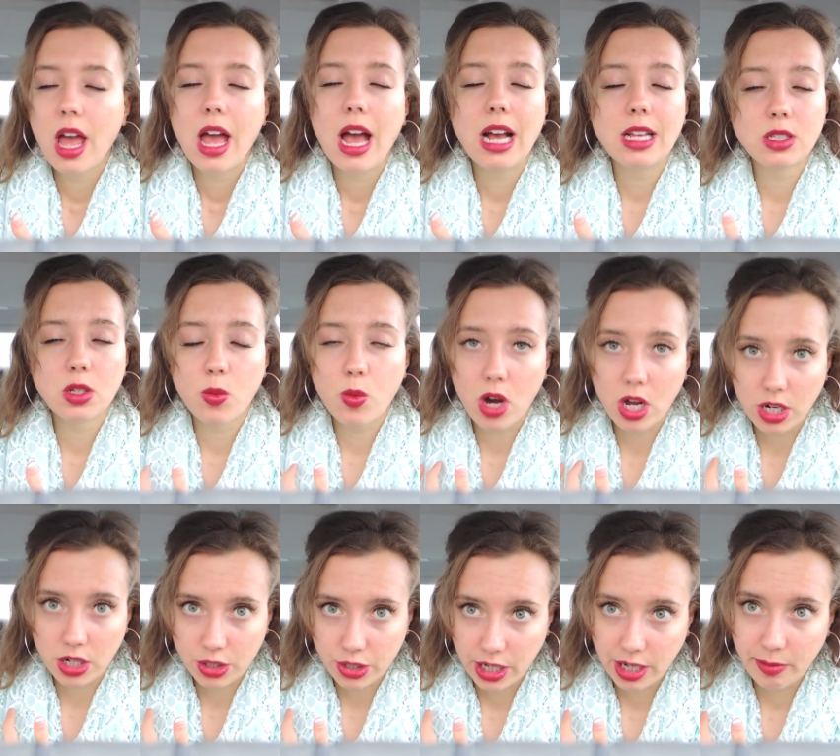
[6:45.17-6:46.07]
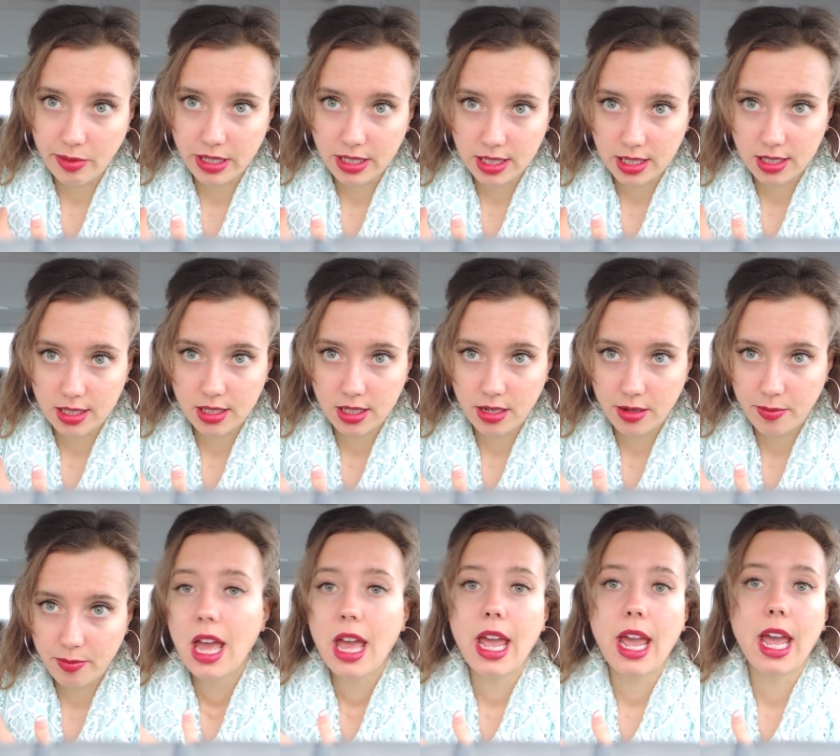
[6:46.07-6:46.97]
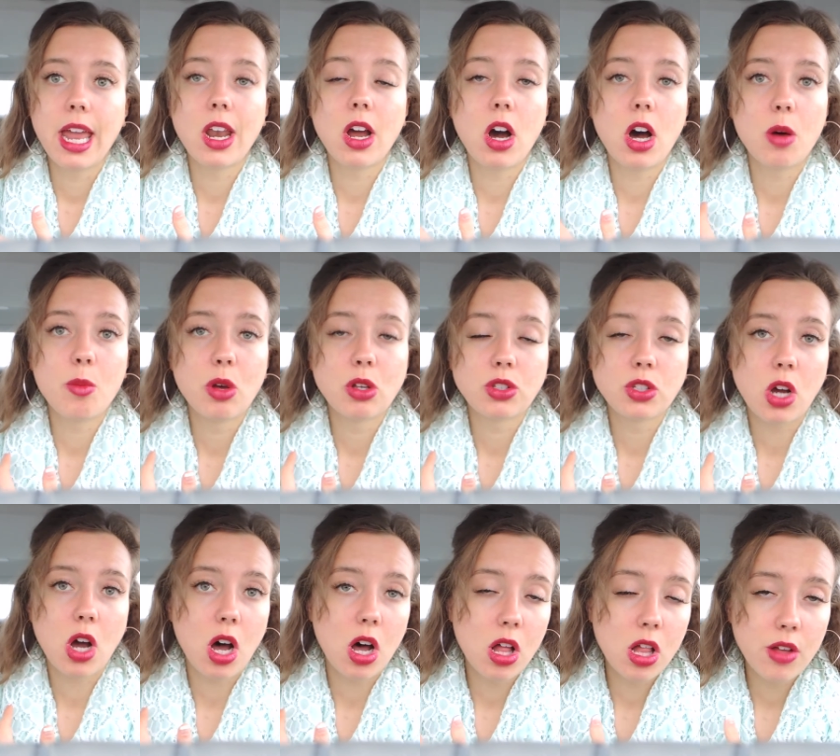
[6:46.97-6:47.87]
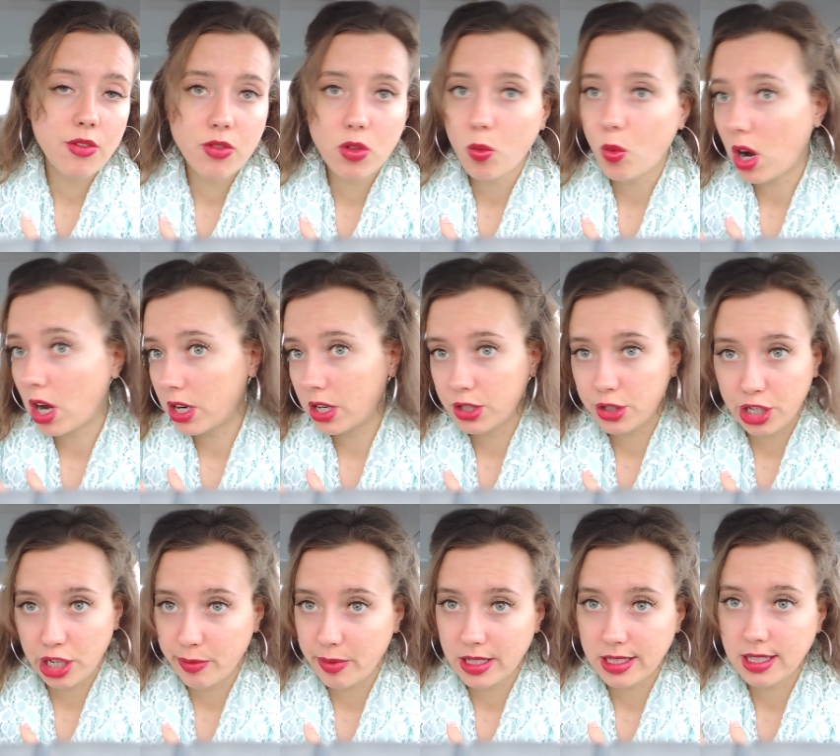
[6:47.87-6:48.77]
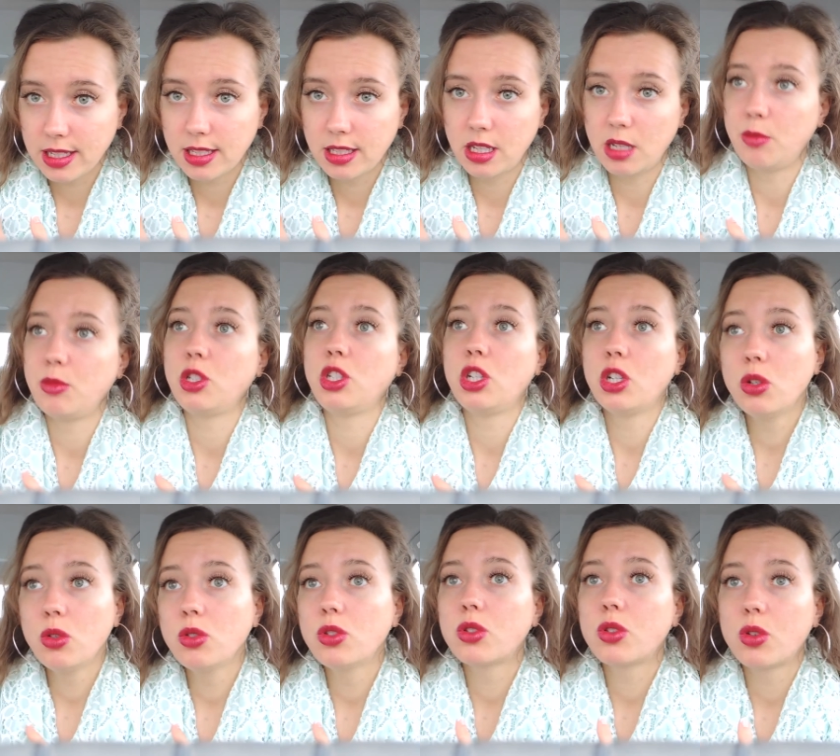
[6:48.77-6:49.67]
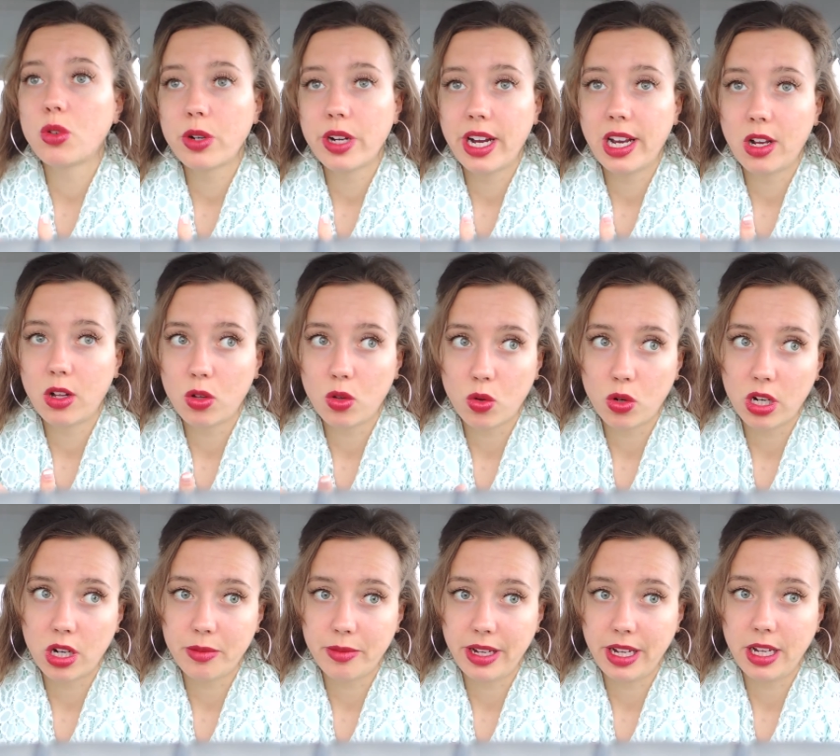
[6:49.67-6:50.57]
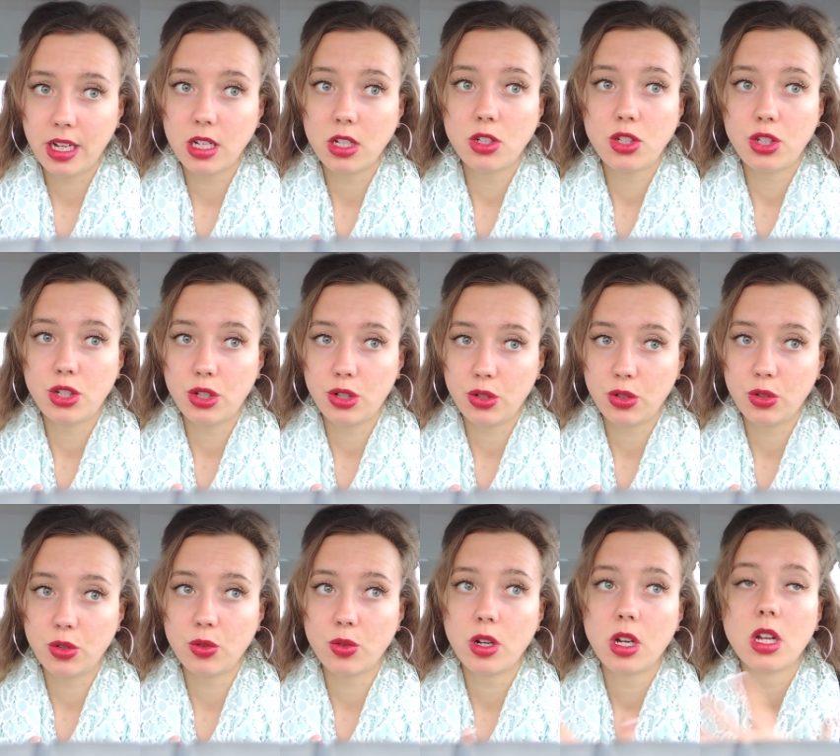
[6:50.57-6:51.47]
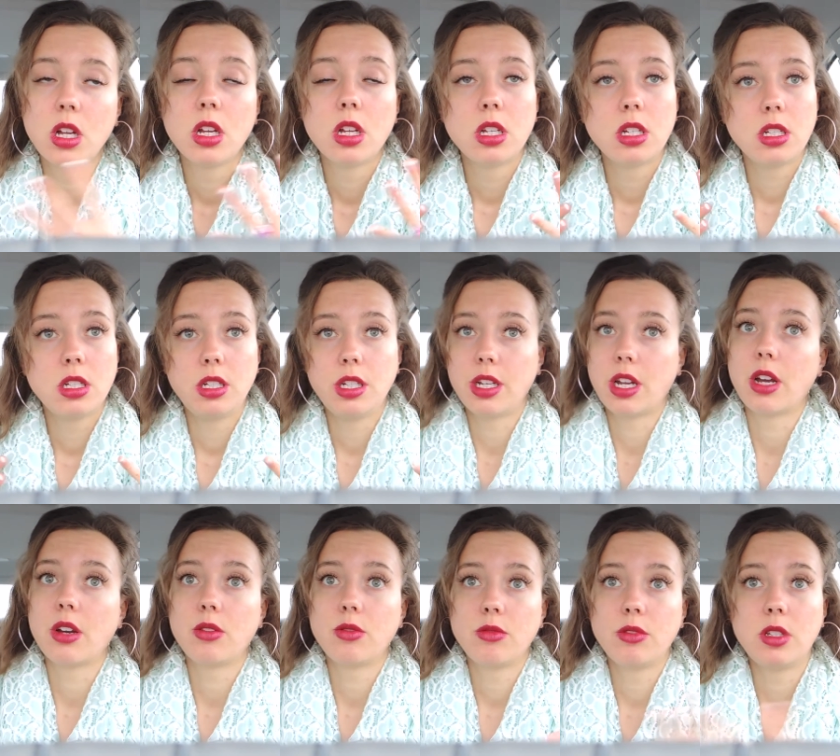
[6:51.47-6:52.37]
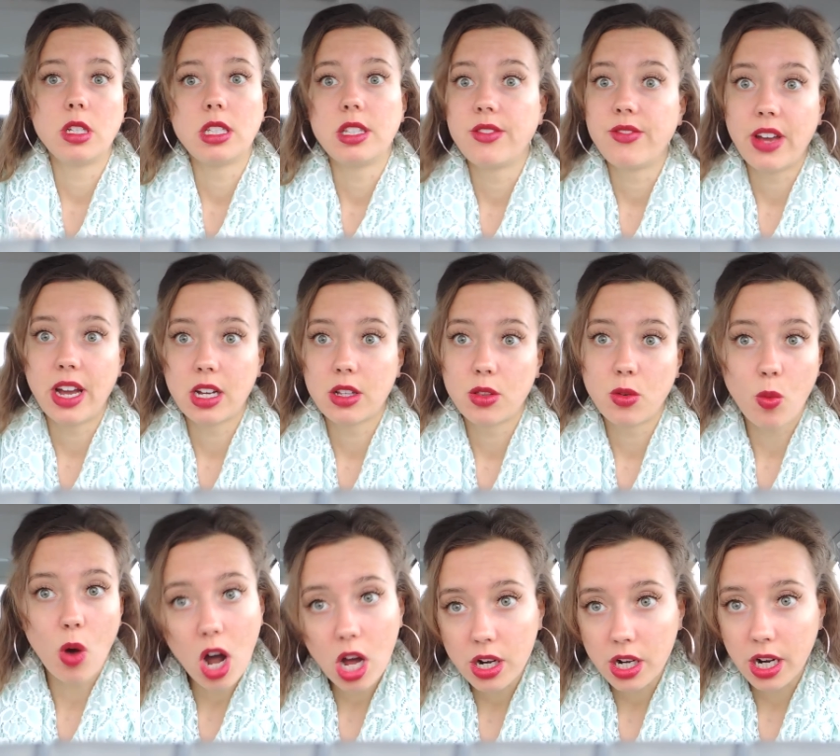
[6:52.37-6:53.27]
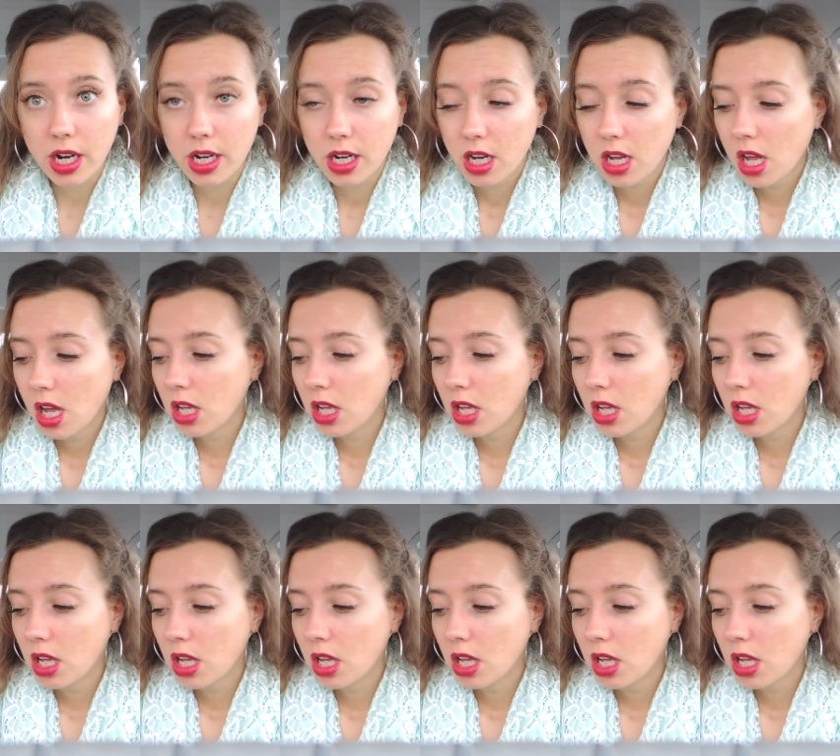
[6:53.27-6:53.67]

has a water treatment system. And almost all of the water treatment systems use chlorine and chloramine to, you know, disinfect the water.